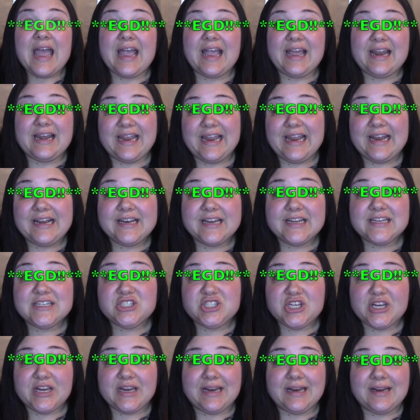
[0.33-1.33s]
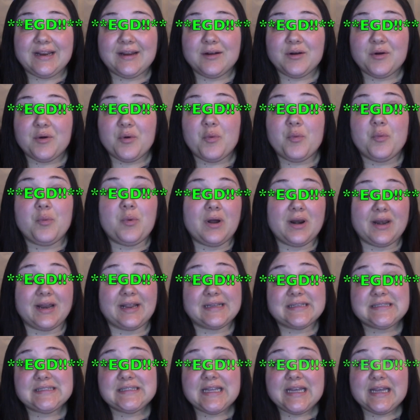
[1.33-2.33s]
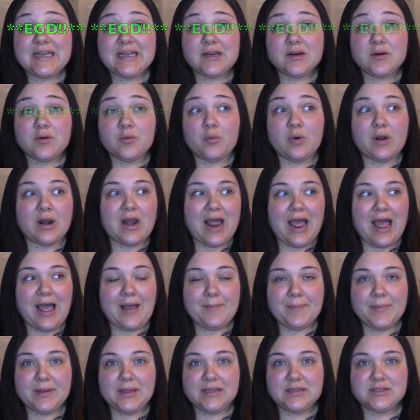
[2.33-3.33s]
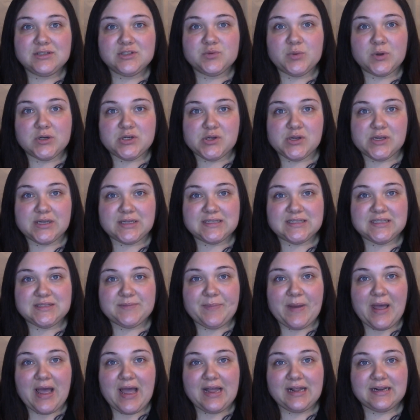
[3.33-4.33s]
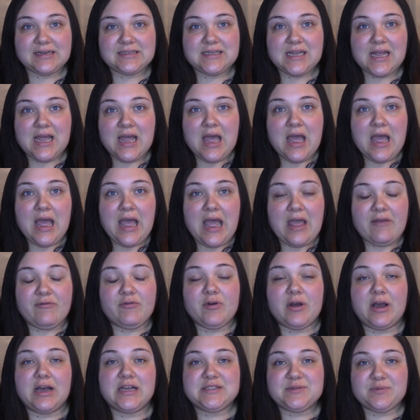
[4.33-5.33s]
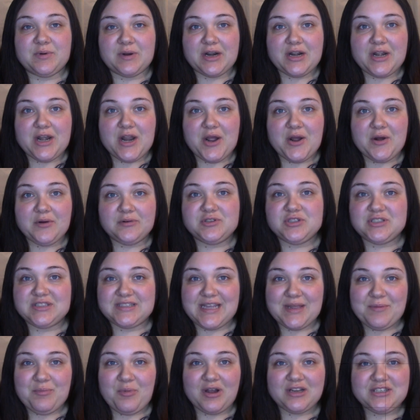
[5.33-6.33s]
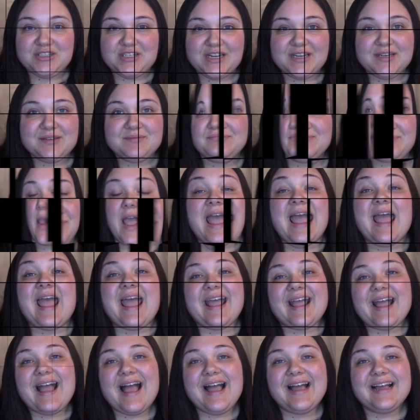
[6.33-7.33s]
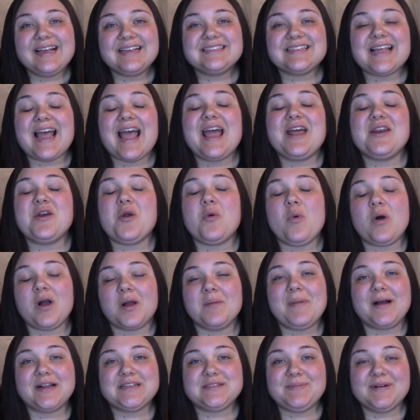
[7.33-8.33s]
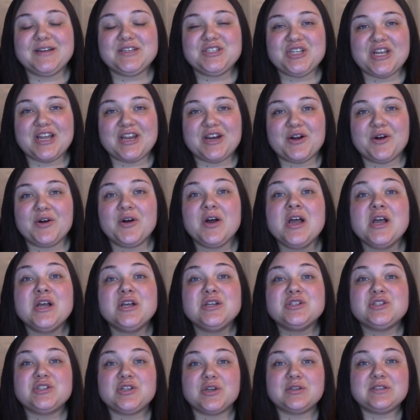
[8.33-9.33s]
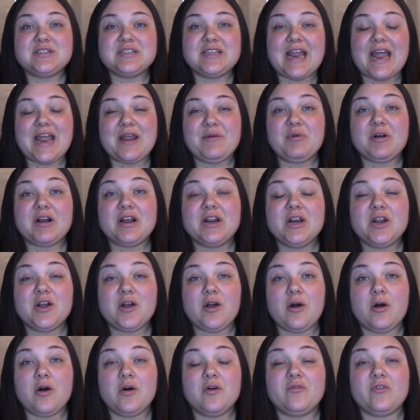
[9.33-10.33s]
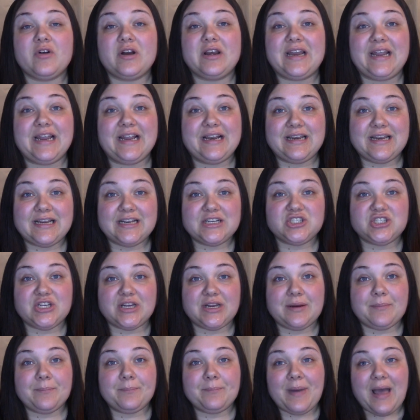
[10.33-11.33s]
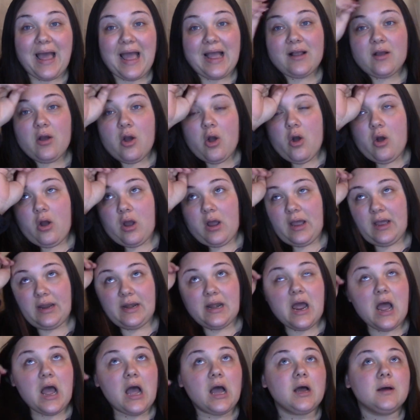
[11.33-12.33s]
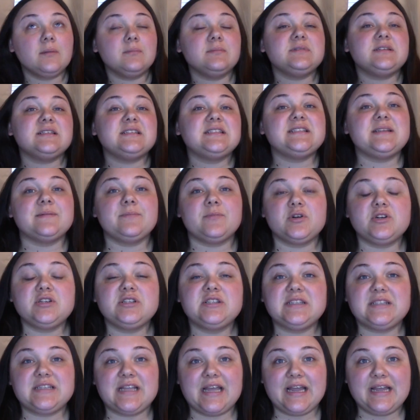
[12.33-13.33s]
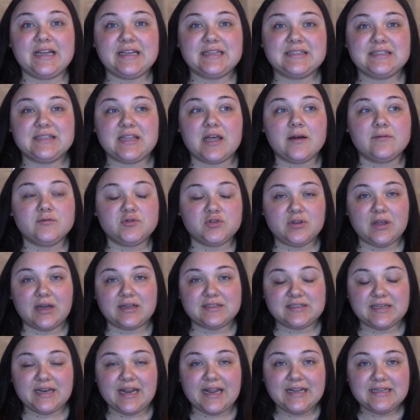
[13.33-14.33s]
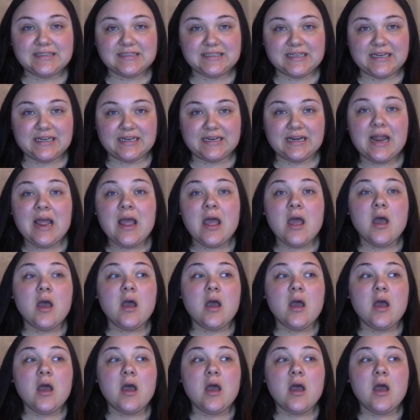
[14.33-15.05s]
an EDG. What is it? What happens? What to expect? If you guys want to know, just keep watching. Hey guys, and welcome back to my channel. So today we're going to go over an EDG. Back on December 6th of 2018,